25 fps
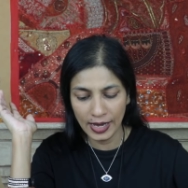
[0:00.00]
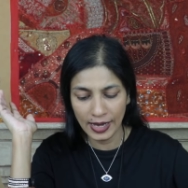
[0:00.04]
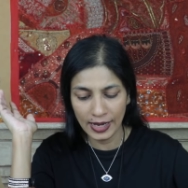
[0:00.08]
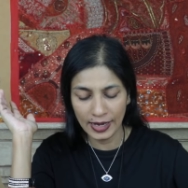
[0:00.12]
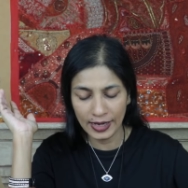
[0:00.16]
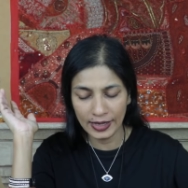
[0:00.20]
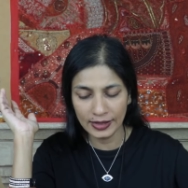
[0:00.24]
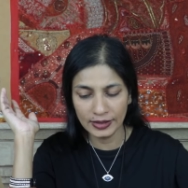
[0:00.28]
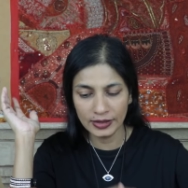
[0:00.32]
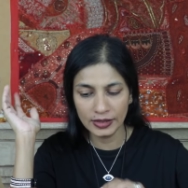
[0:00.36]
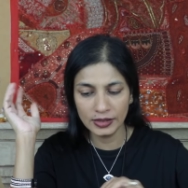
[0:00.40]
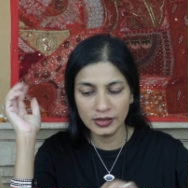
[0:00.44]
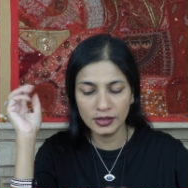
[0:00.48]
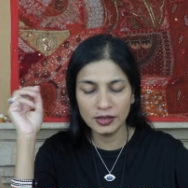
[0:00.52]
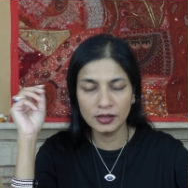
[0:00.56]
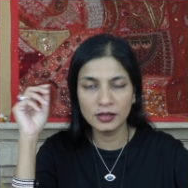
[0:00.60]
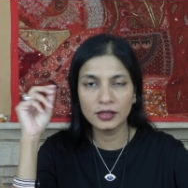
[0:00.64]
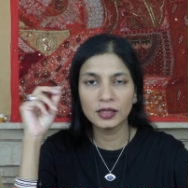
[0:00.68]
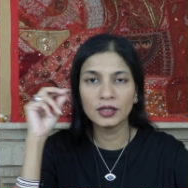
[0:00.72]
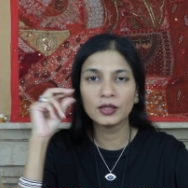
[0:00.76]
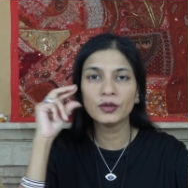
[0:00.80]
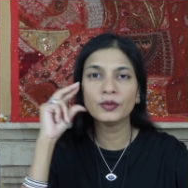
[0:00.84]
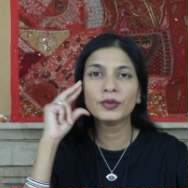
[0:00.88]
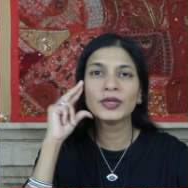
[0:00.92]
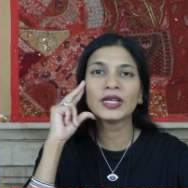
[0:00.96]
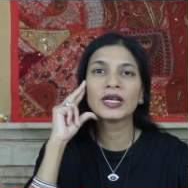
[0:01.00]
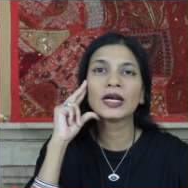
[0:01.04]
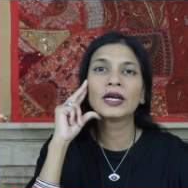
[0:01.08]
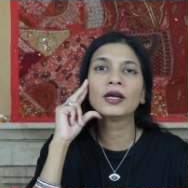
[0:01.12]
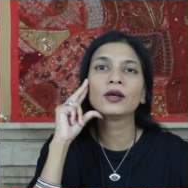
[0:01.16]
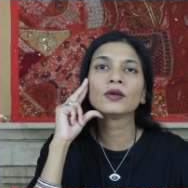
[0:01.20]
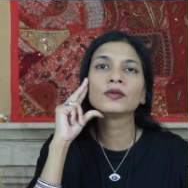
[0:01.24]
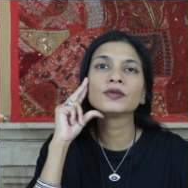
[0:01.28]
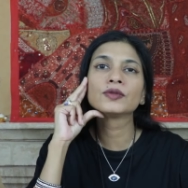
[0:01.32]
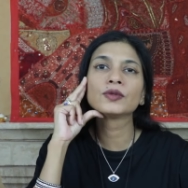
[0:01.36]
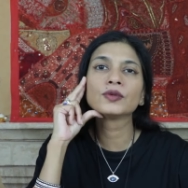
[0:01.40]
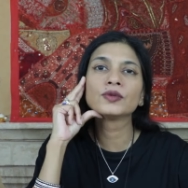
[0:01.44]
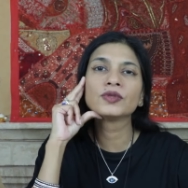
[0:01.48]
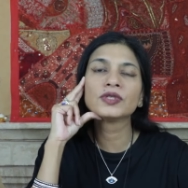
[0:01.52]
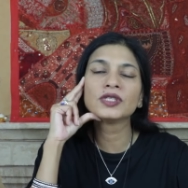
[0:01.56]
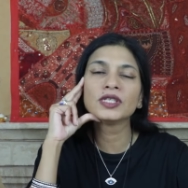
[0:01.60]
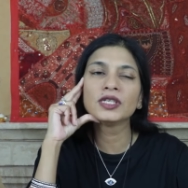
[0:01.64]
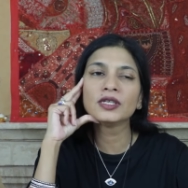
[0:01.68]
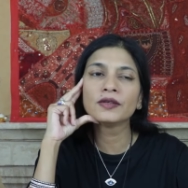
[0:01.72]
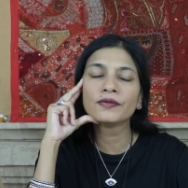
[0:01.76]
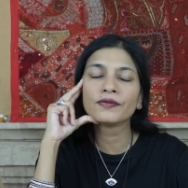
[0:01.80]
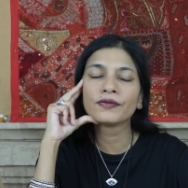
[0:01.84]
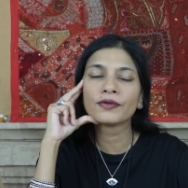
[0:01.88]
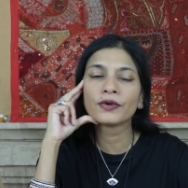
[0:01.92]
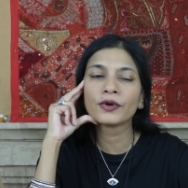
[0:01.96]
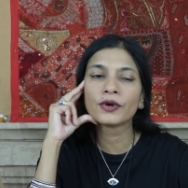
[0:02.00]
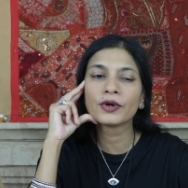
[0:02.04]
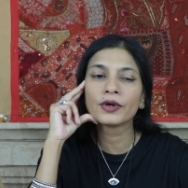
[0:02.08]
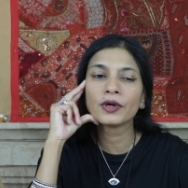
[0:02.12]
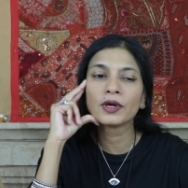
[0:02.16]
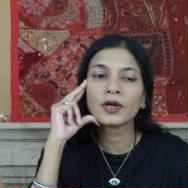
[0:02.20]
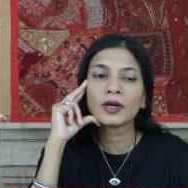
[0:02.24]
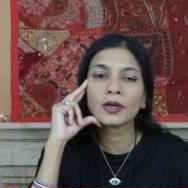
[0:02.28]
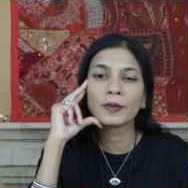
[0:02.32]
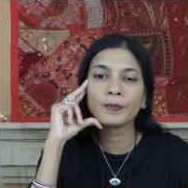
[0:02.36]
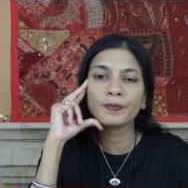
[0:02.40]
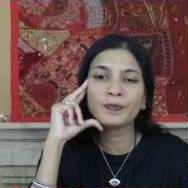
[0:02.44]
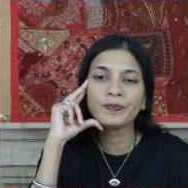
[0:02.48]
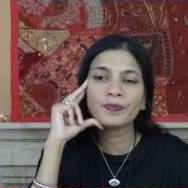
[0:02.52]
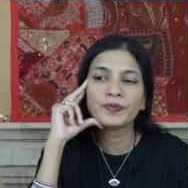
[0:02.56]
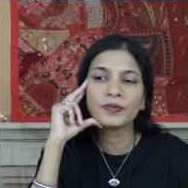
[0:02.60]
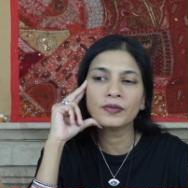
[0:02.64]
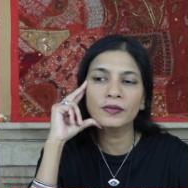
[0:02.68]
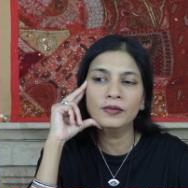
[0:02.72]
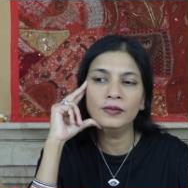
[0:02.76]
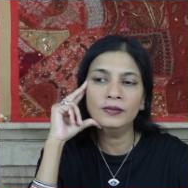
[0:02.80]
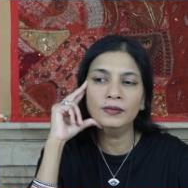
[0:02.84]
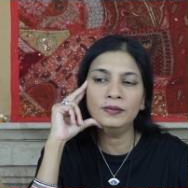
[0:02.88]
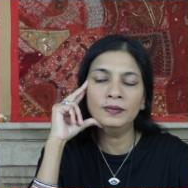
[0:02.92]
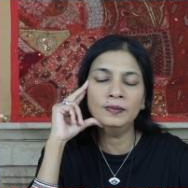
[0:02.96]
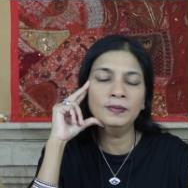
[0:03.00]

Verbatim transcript: and in the third week i also see for um,